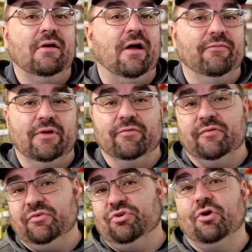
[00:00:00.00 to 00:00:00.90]
I've never
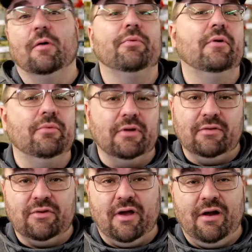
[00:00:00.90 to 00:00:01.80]
even sharpened the
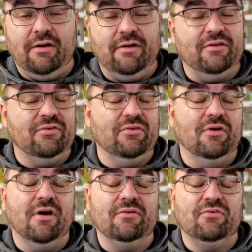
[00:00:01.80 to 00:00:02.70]
blades on it. It still
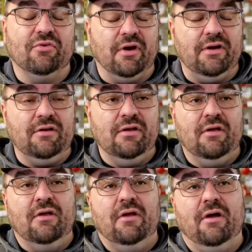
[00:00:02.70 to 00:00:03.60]
cuts great.
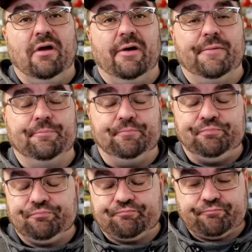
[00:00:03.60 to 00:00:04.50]

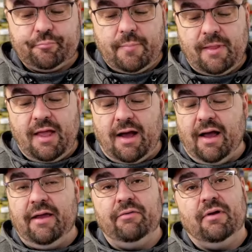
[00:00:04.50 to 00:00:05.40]

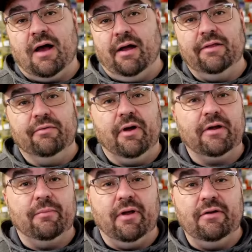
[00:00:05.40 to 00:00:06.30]
I highly
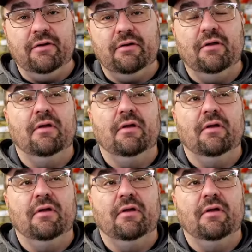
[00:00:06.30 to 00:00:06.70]
recommend it.